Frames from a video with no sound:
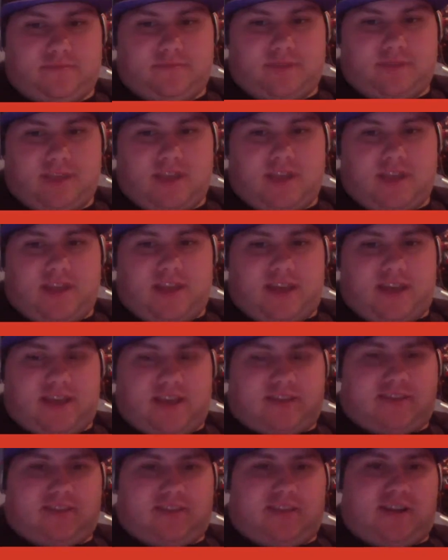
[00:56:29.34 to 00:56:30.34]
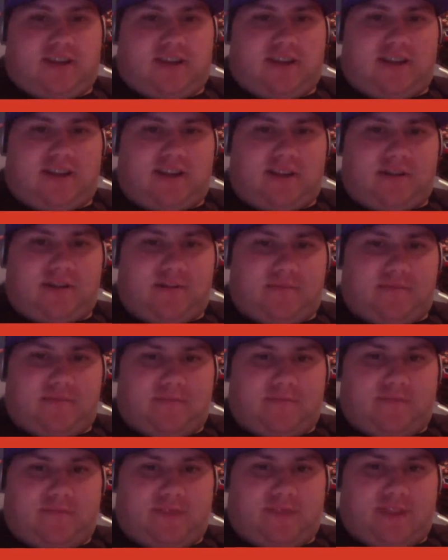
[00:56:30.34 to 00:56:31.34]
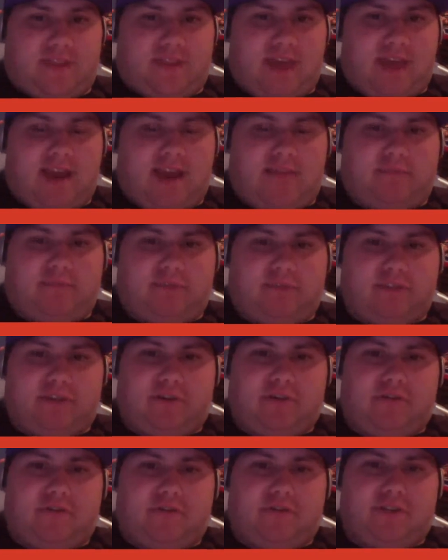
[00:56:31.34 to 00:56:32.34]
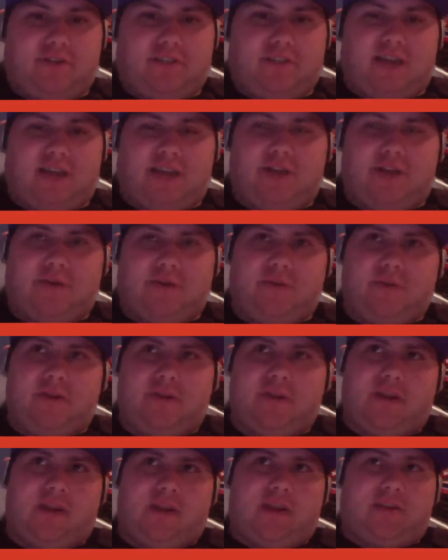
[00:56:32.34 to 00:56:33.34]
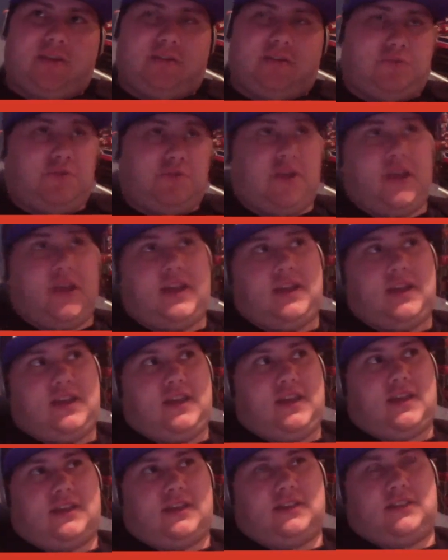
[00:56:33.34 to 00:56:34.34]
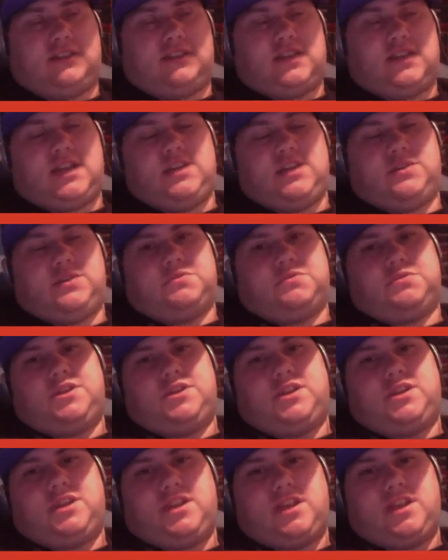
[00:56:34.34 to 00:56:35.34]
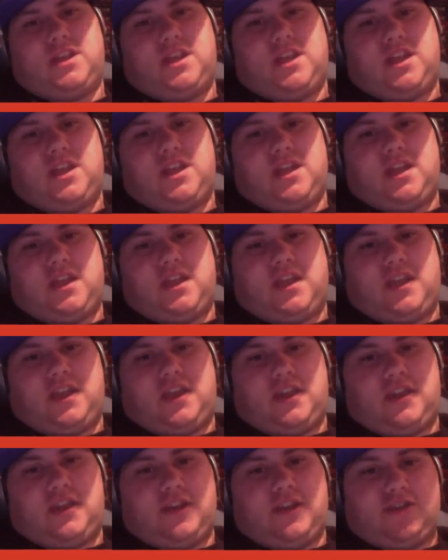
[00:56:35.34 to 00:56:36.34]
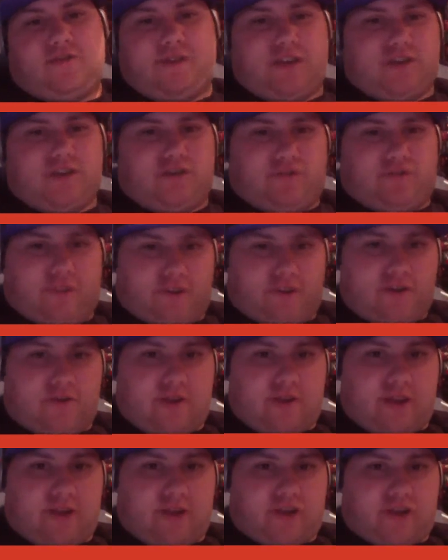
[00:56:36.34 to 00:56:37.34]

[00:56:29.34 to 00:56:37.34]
Yes, and that episode is titled, it's episode 80, and it's titled Ninja Rangers Fear No Danger.